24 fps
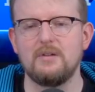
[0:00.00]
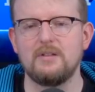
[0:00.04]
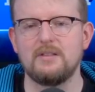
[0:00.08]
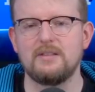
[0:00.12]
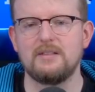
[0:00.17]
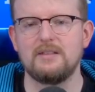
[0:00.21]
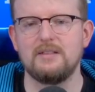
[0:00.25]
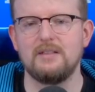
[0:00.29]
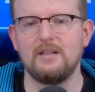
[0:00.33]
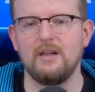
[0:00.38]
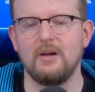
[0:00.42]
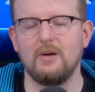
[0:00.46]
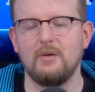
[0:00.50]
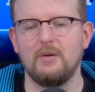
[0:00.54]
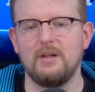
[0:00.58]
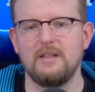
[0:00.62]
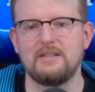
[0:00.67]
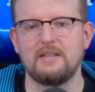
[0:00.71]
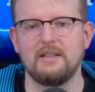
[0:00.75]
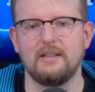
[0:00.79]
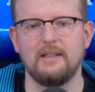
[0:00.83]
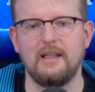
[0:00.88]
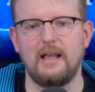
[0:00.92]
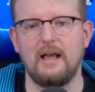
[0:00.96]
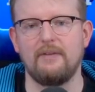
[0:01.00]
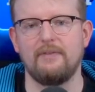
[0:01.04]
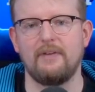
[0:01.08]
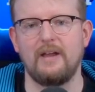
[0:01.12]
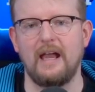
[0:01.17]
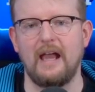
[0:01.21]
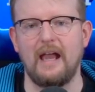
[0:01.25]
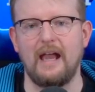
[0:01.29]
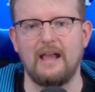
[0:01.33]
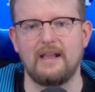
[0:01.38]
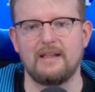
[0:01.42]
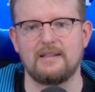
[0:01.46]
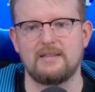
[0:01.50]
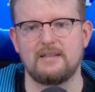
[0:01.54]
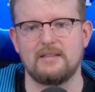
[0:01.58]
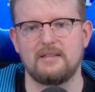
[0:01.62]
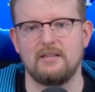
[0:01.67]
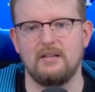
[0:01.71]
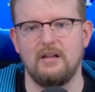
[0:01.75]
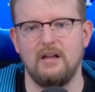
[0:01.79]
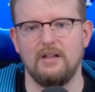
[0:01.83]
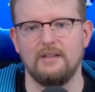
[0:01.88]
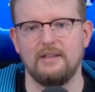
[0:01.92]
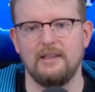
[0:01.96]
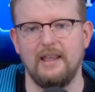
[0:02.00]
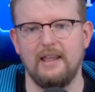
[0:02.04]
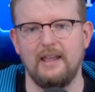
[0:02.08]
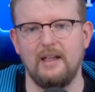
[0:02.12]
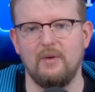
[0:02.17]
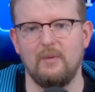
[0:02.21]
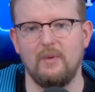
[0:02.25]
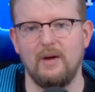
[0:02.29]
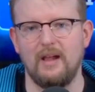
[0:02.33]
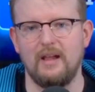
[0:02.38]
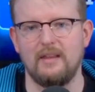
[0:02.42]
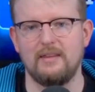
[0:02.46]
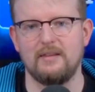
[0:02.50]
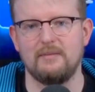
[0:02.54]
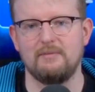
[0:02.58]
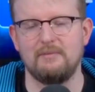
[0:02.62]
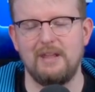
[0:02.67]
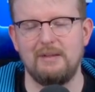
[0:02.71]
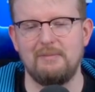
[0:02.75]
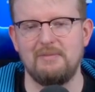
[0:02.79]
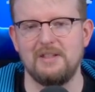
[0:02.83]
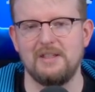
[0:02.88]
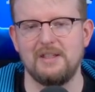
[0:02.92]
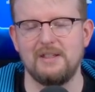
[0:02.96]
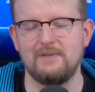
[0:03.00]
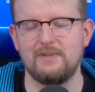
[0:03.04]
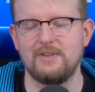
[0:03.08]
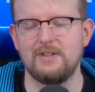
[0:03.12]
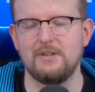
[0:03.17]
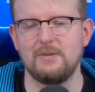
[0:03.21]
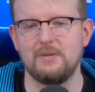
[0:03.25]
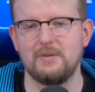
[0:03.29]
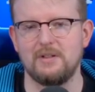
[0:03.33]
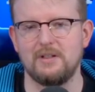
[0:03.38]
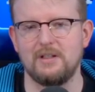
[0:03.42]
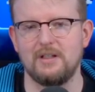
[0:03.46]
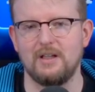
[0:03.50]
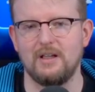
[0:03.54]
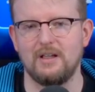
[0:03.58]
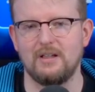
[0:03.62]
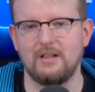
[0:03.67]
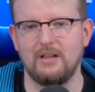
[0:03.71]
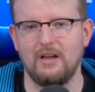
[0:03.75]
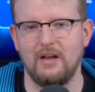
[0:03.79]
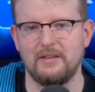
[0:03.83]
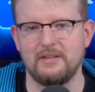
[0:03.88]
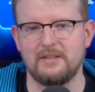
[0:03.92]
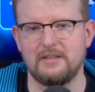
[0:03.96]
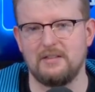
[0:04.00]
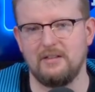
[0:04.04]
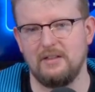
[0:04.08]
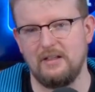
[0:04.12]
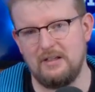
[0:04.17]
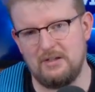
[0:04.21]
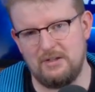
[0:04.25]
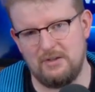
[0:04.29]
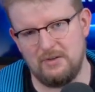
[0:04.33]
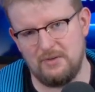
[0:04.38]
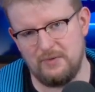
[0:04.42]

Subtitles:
it's, you know, it's a lava axe on layaway that maybe gives you a constellation